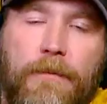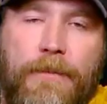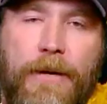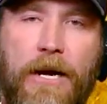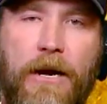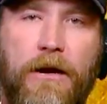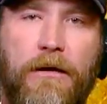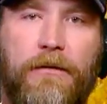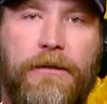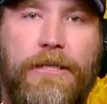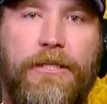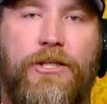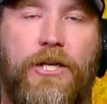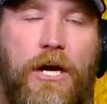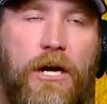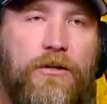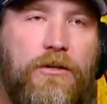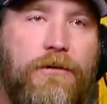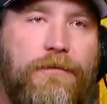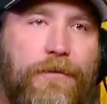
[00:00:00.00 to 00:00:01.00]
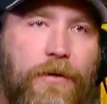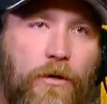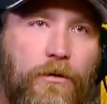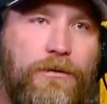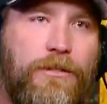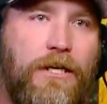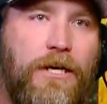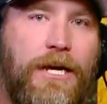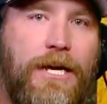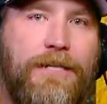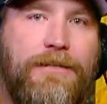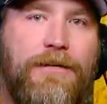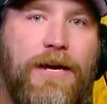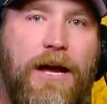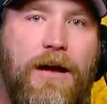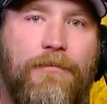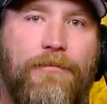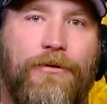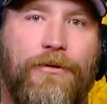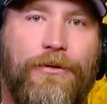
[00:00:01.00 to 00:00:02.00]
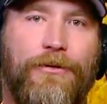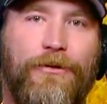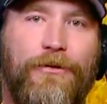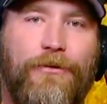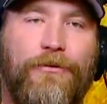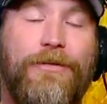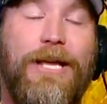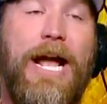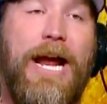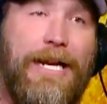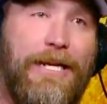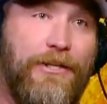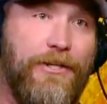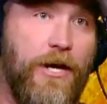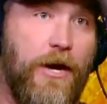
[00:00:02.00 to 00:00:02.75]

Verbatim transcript: Apparently, John Travolta and Tom Cruise hate each